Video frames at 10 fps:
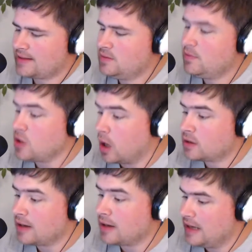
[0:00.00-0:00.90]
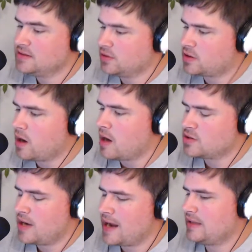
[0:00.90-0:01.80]
too many young guys under
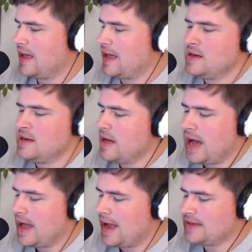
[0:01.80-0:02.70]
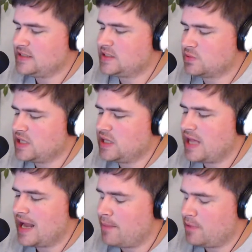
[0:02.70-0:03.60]
contract that I just don't see that
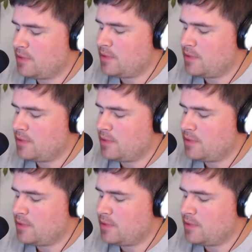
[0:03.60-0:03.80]
happening.